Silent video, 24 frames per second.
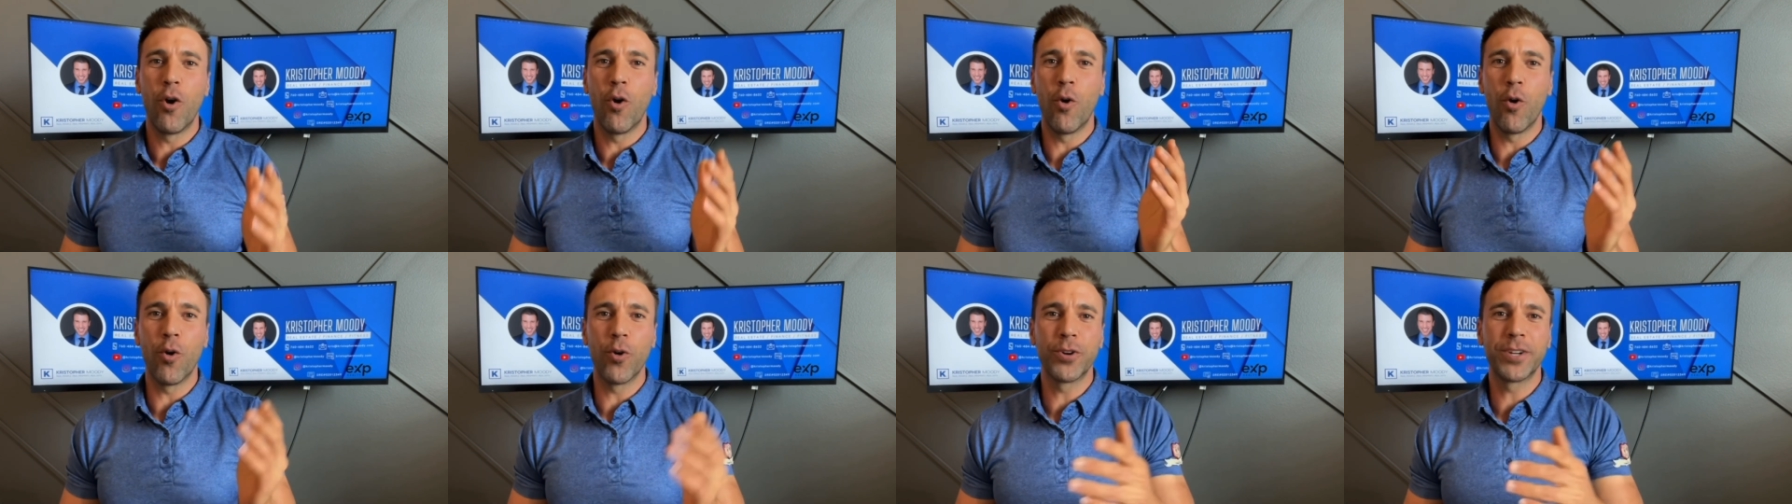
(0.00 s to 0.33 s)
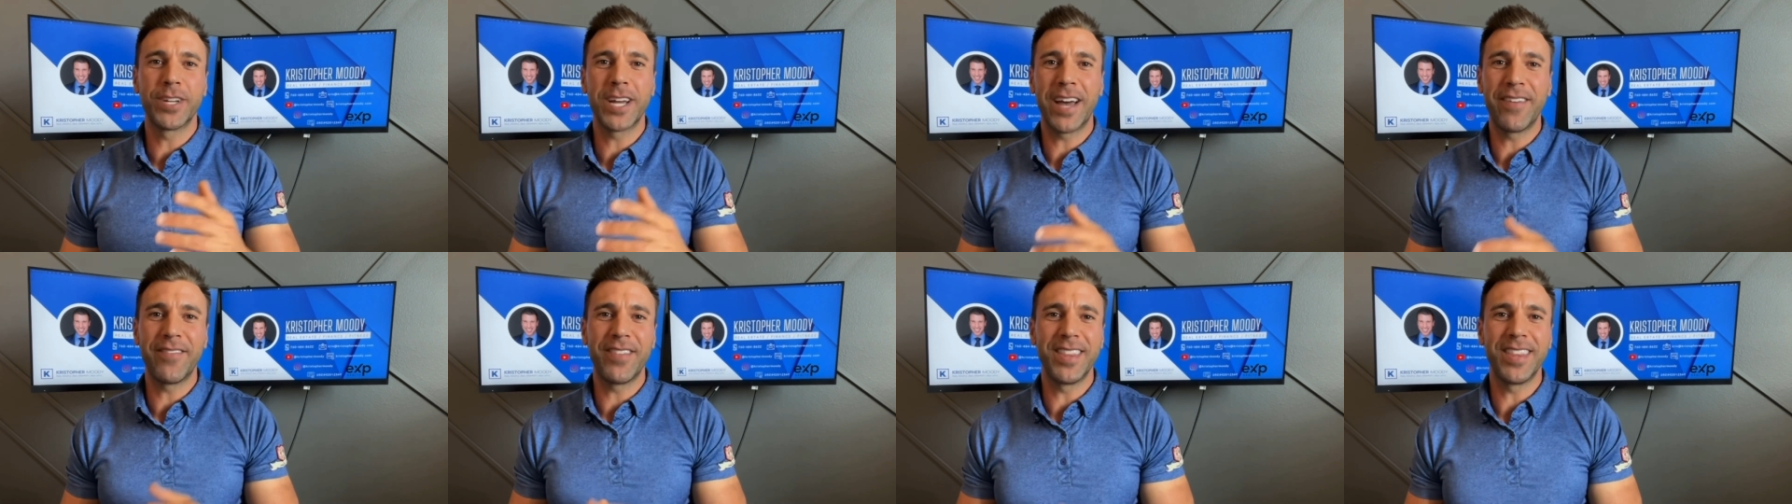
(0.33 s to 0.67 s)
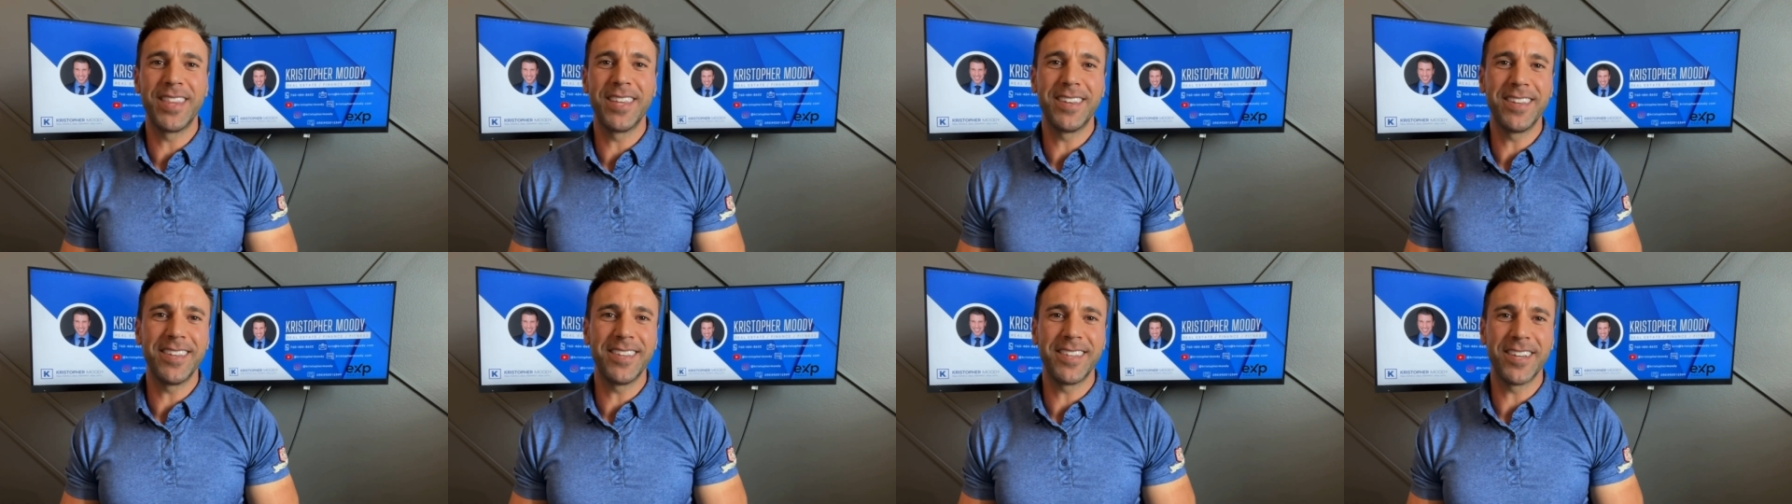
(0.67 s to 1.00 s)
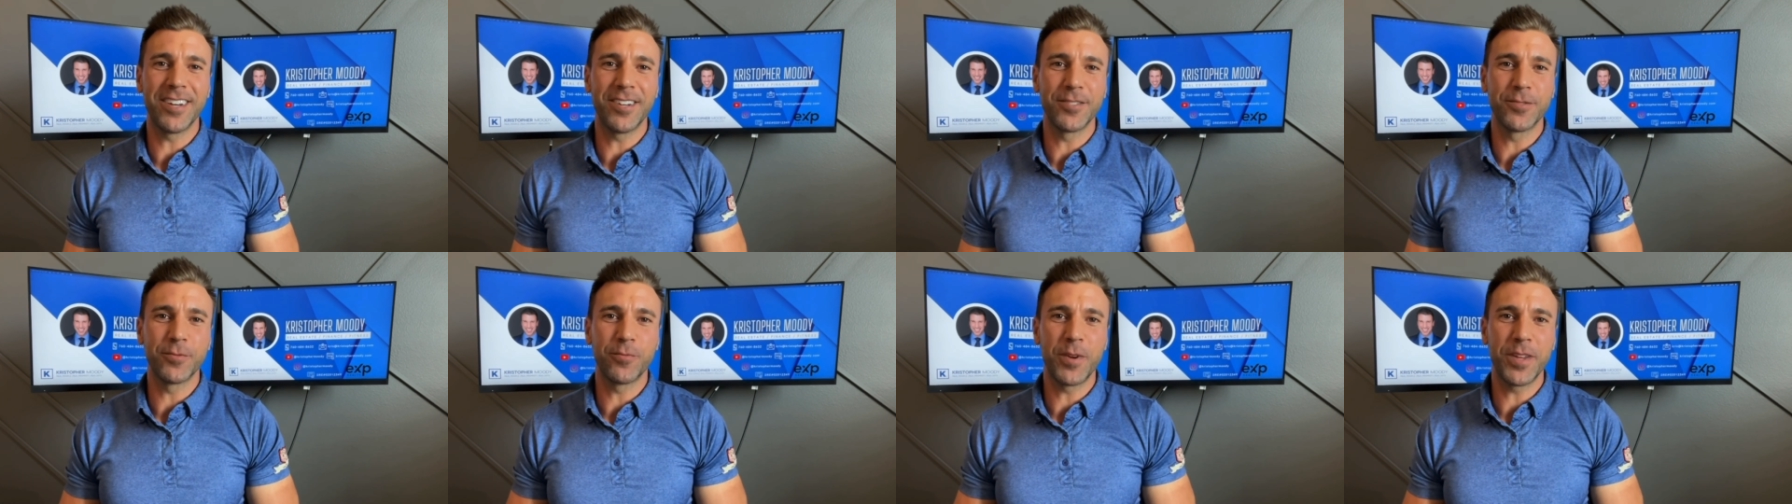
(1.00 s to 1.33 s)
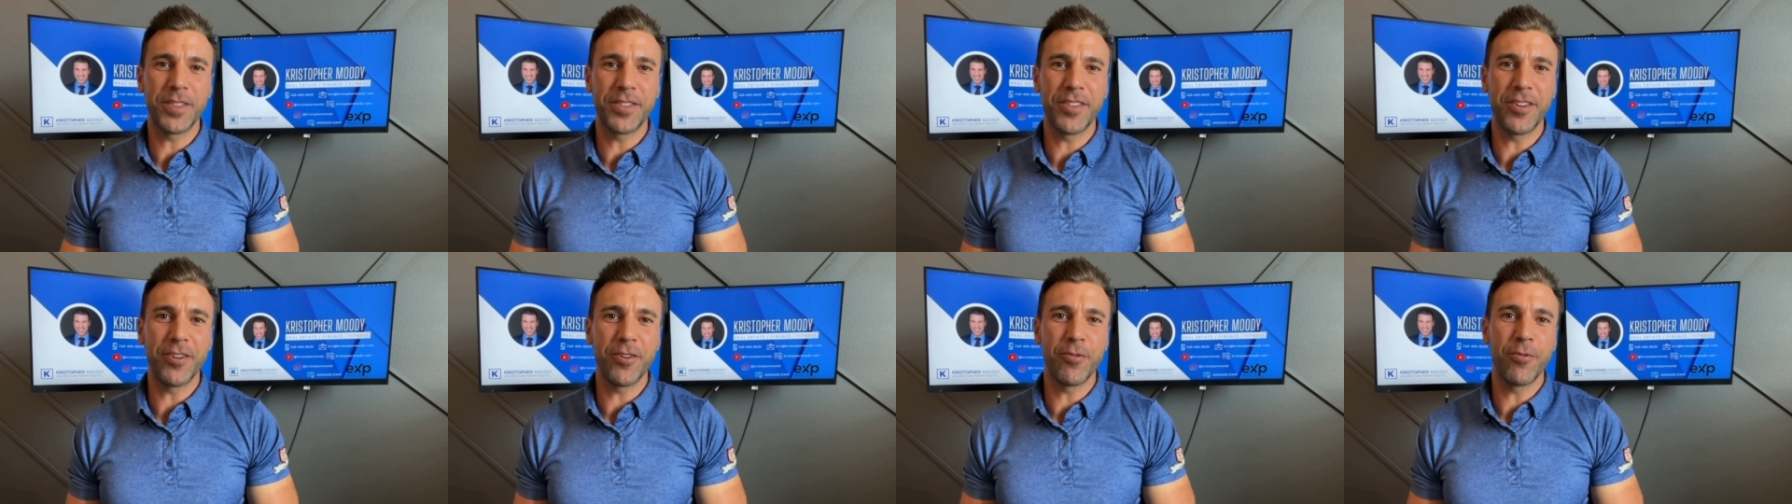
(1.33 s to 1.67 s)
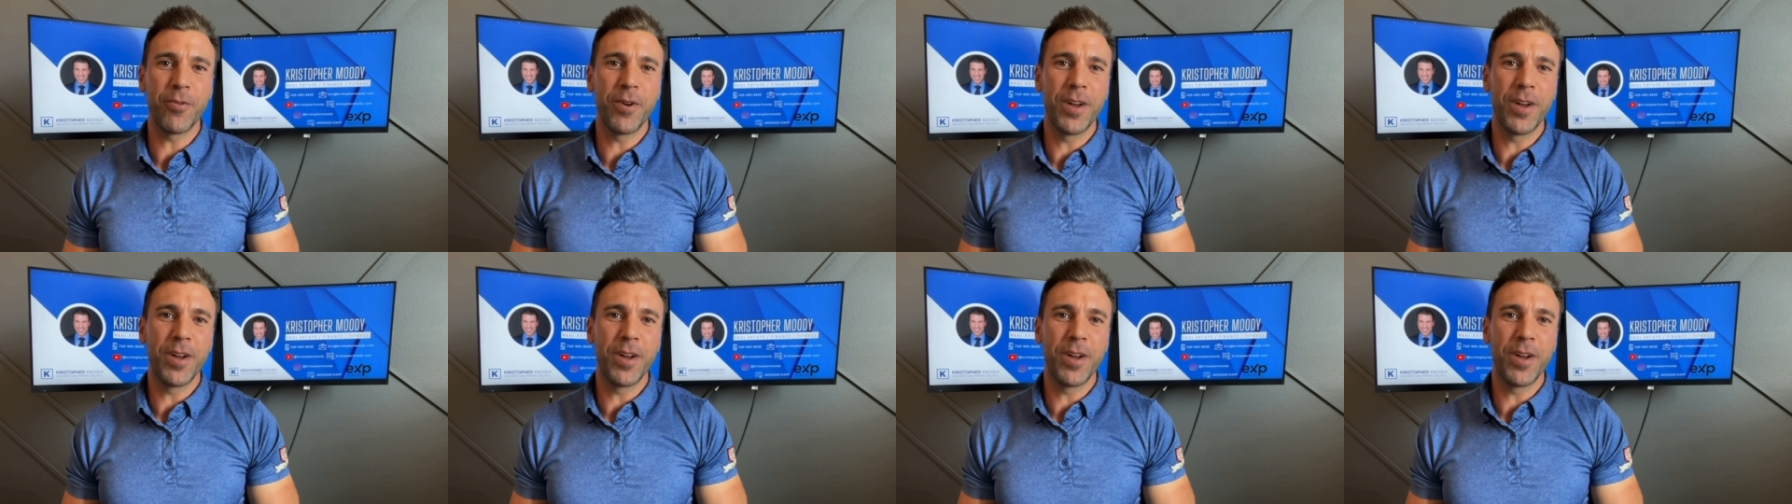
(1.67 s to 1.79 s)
or dive into the details with you,